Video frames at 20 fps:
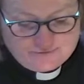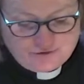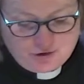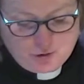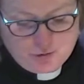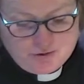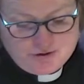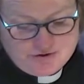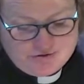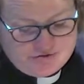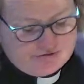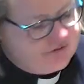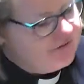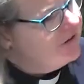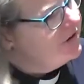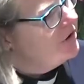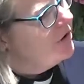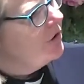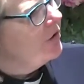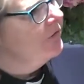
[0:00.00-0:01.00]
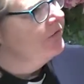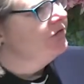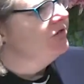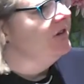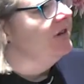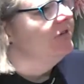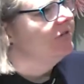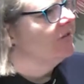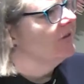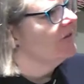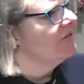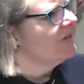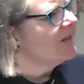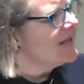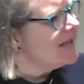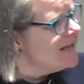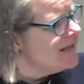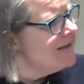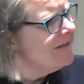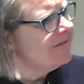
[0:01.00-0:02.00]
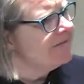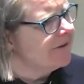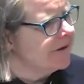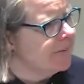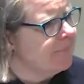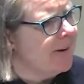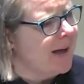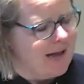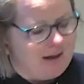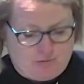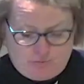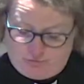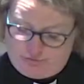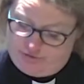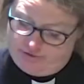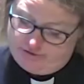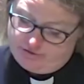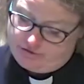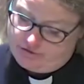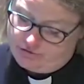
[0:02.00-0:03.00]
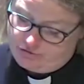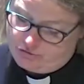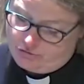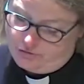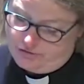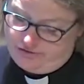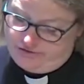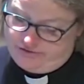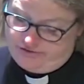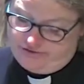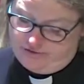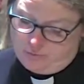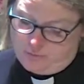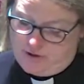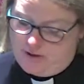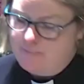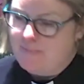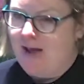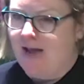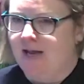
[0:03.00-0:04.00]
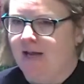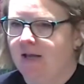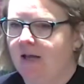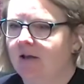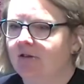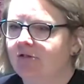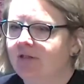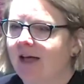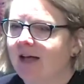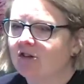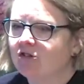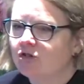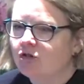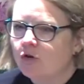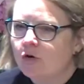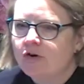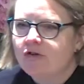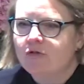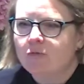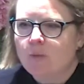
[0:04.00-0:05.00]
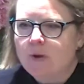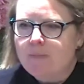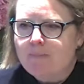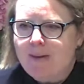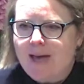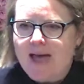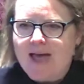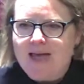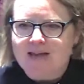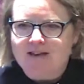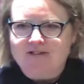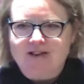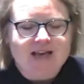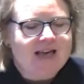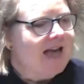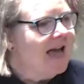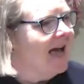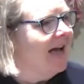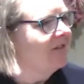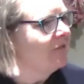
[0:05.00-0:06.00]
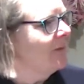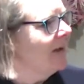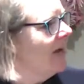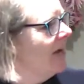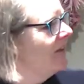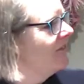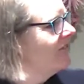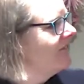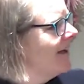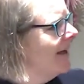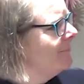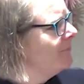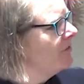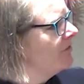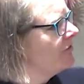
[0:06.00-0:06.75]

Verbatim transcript: followers of Jesus is about the choices we make. It's that choice we made, as we heard Sam